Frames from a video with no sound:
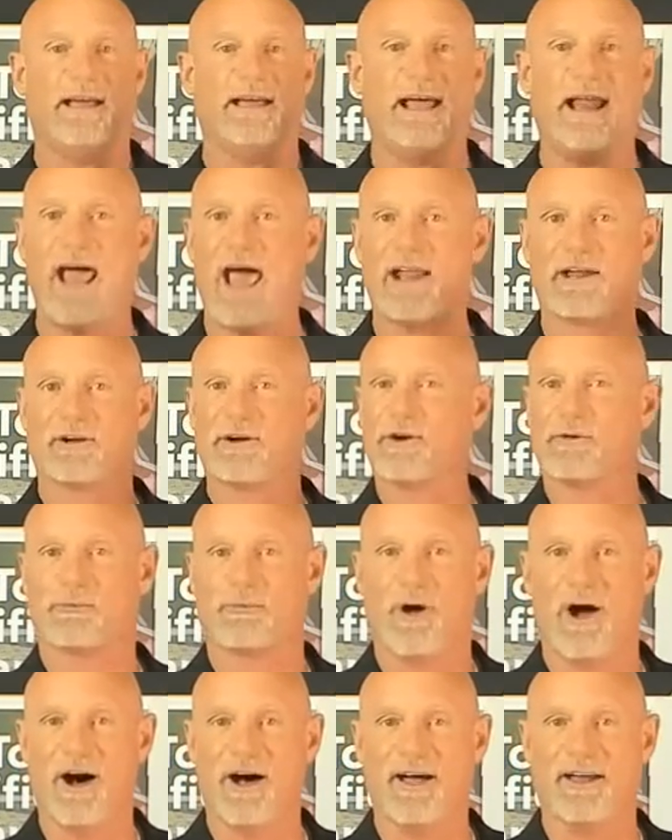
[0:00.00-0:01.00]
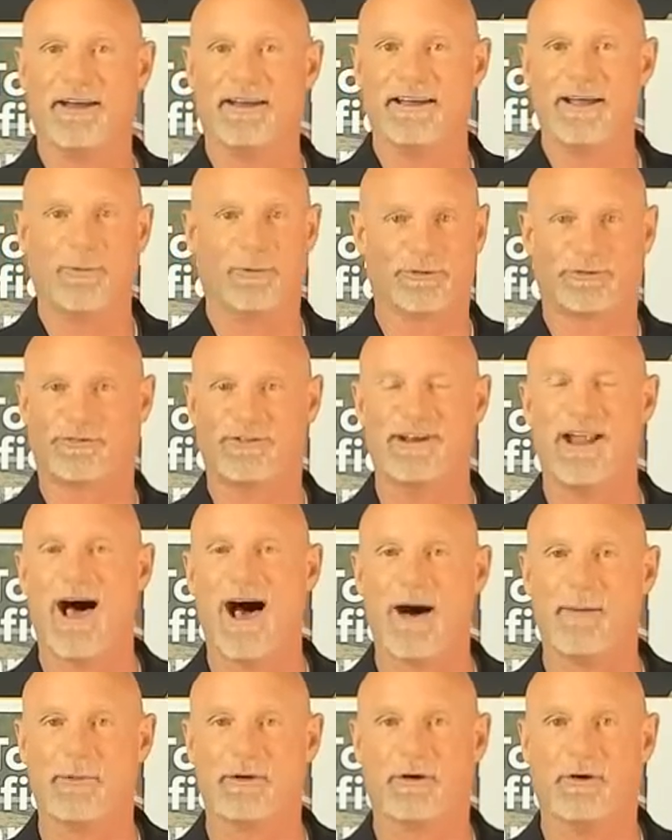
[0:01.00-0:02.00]
it had a good run. It was
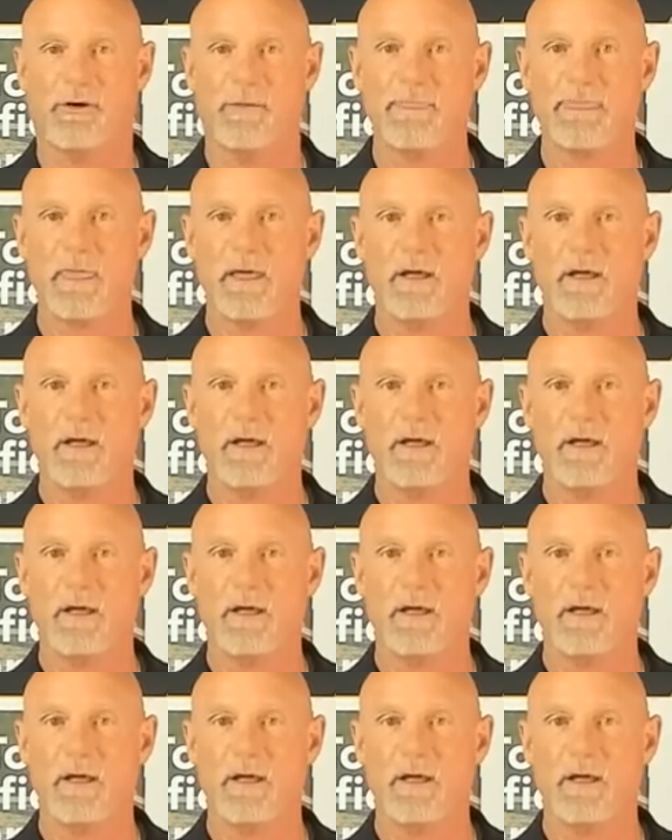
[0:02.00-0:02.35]
phenomenal.